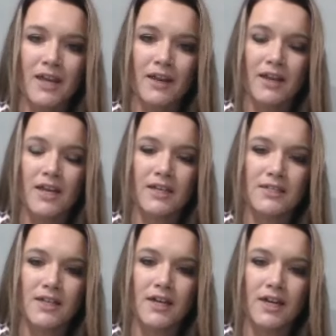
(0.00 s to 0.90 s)

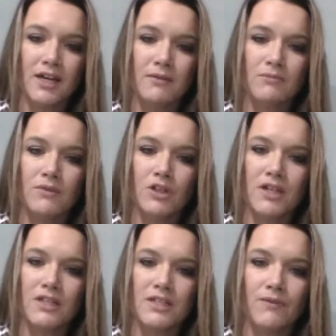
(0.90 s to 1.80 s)
and um, look
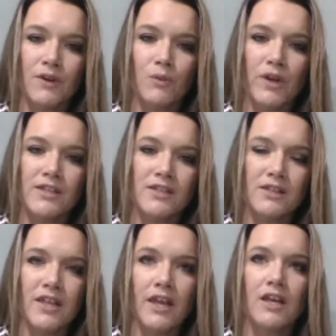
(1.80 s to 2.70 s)
at different ways
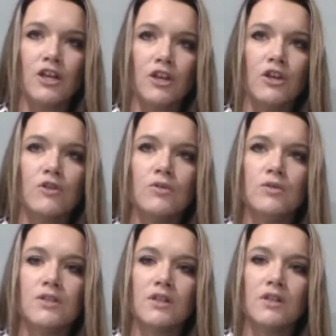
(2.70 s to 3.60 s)
that they can
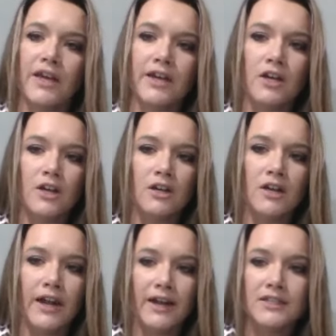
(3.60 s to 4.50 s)
use
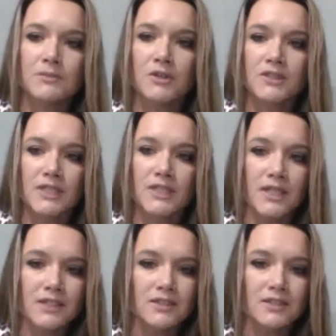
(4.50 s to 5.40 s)
their
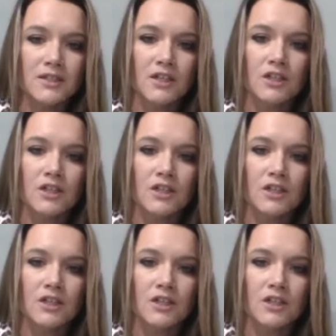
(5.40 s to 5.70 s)
expertise